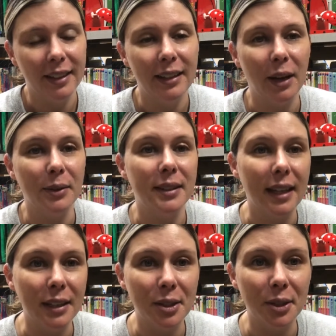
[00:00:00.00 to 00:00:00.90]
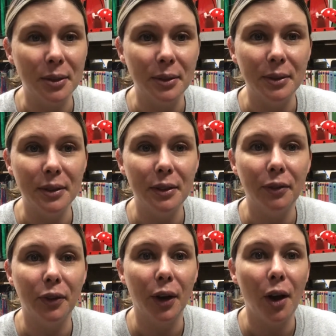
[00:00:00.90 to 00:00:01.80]
Now stay tuned
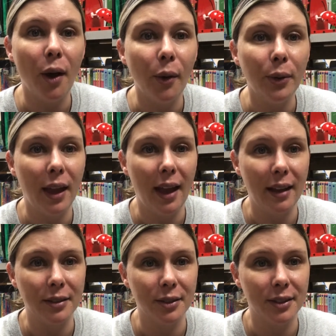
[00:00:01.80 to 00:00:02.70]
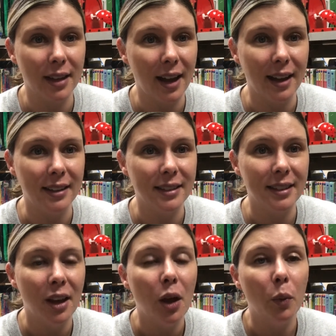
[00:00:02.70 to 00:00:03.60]
for a coding exercise
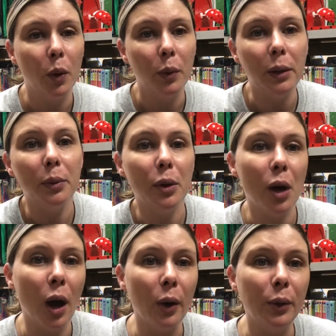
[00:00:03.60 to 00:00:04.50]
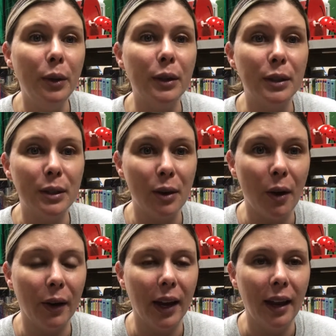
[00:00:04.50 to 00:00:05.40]
where we will code the
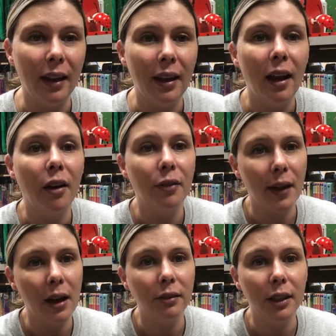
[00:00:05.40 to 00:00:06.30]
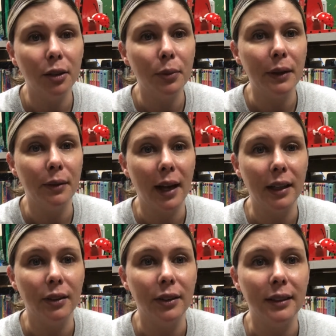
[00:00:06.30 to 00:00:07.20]
story of how Little Red
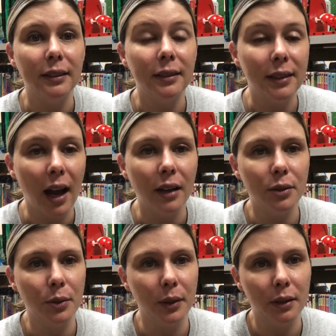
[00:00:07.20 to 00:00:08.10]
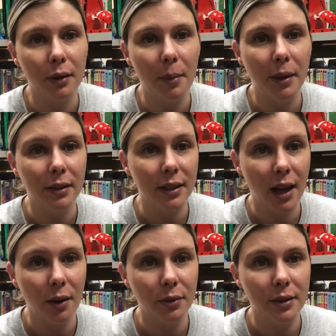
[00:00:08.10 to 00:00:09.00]
Riding Hood got to her grandmother's
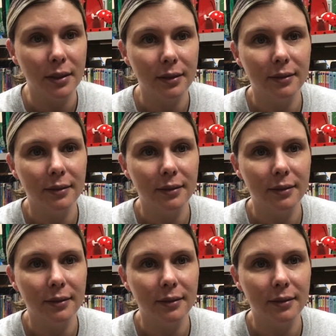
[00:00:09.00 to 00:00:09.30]
house.